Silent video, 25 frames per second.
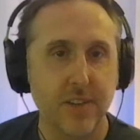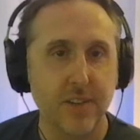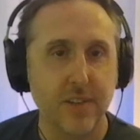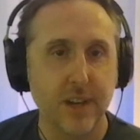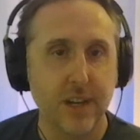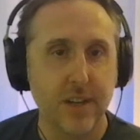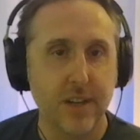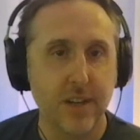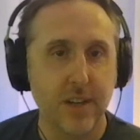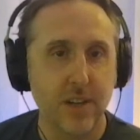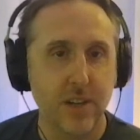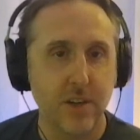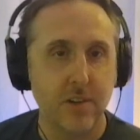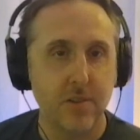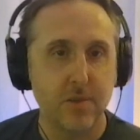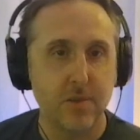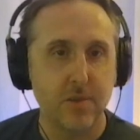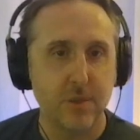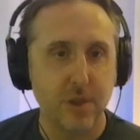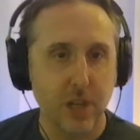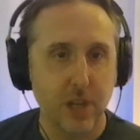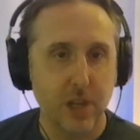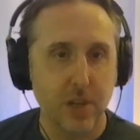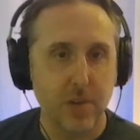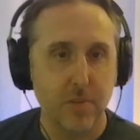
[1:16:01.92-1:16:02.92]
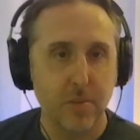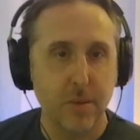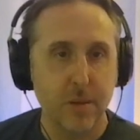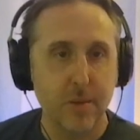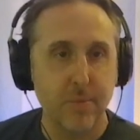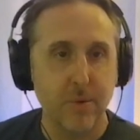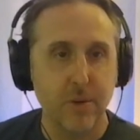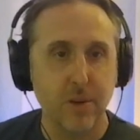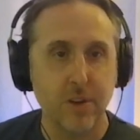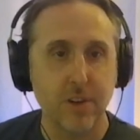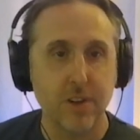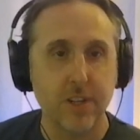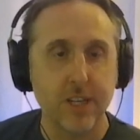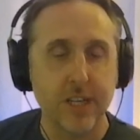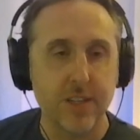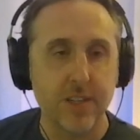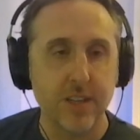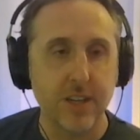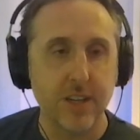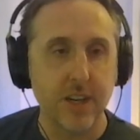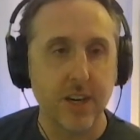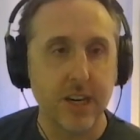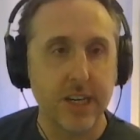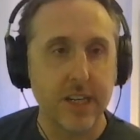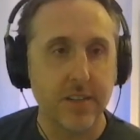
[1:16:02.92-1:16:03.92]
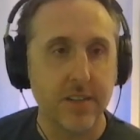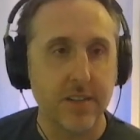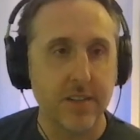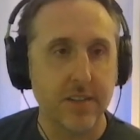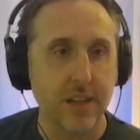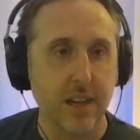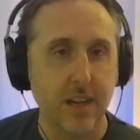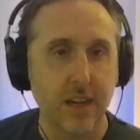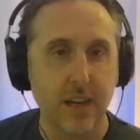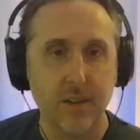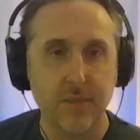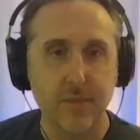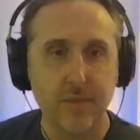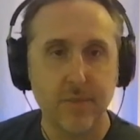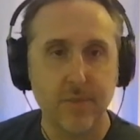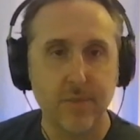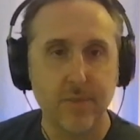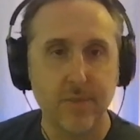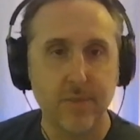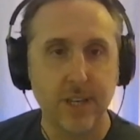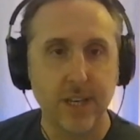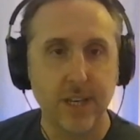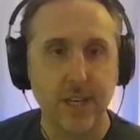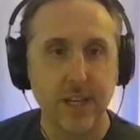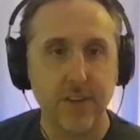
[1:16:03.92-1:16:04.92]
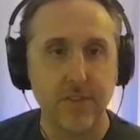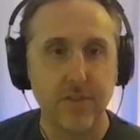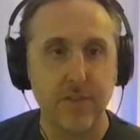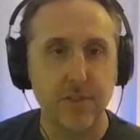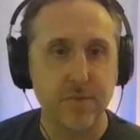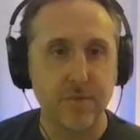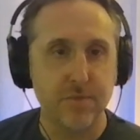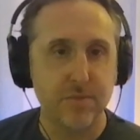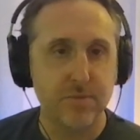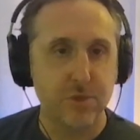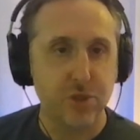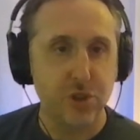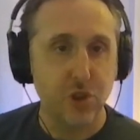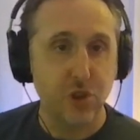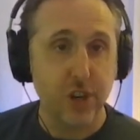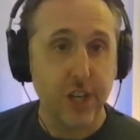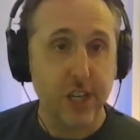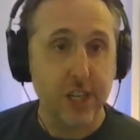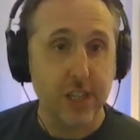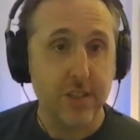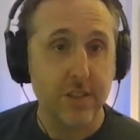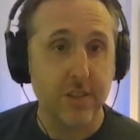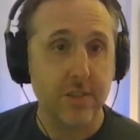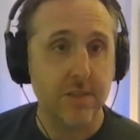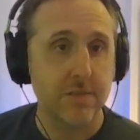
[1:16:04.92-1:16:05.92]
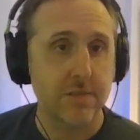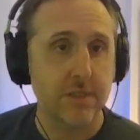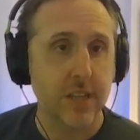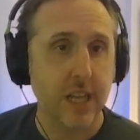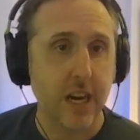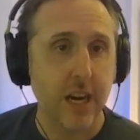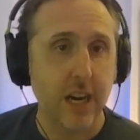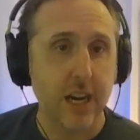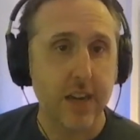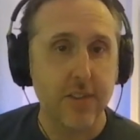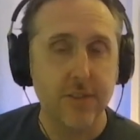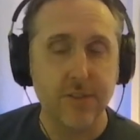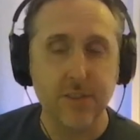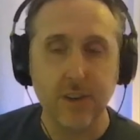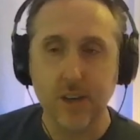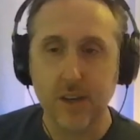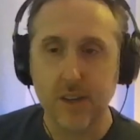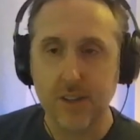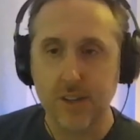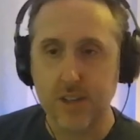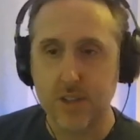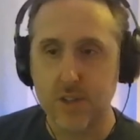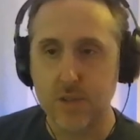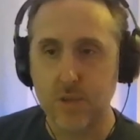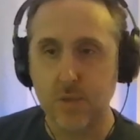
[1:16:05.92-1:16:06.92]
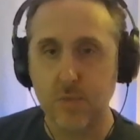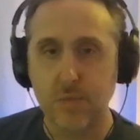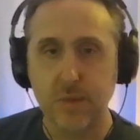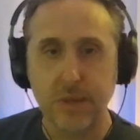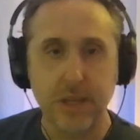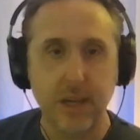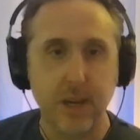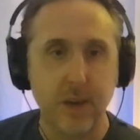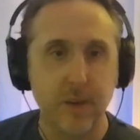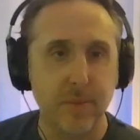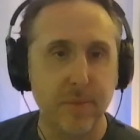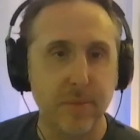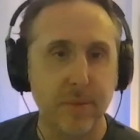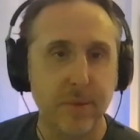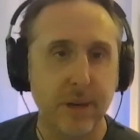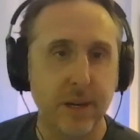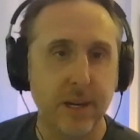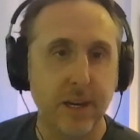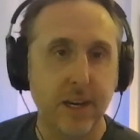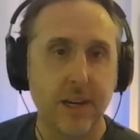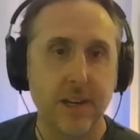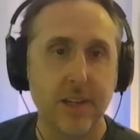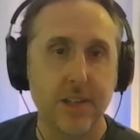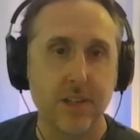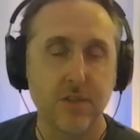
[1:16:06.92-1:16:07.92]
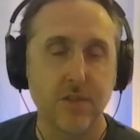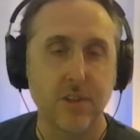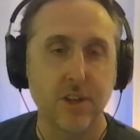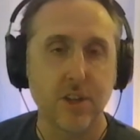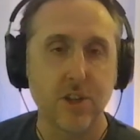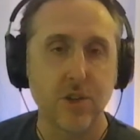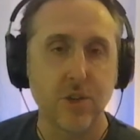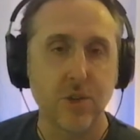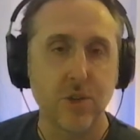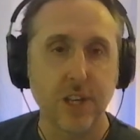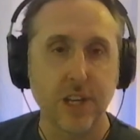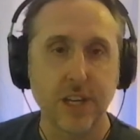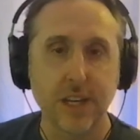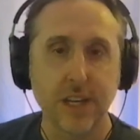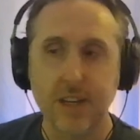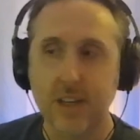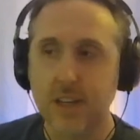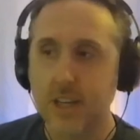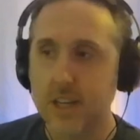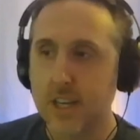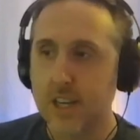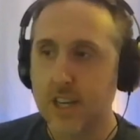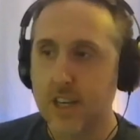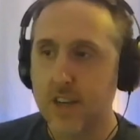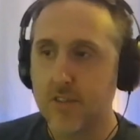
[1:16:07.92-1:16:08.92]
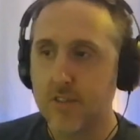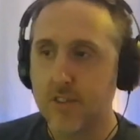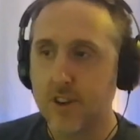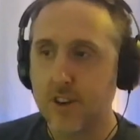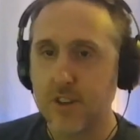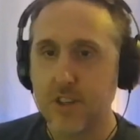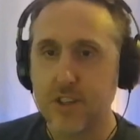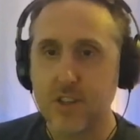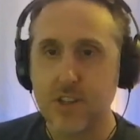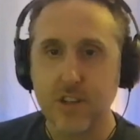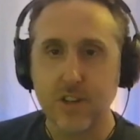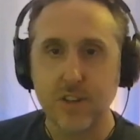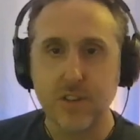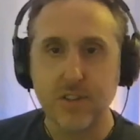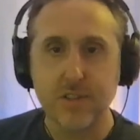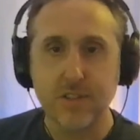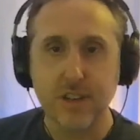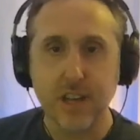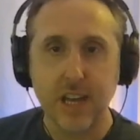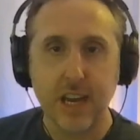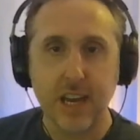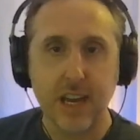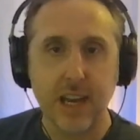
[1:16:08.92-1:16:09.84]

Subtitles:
And I've had a lot of people on here tonight. Thank you for joining us live. This will be up as a recording very soon.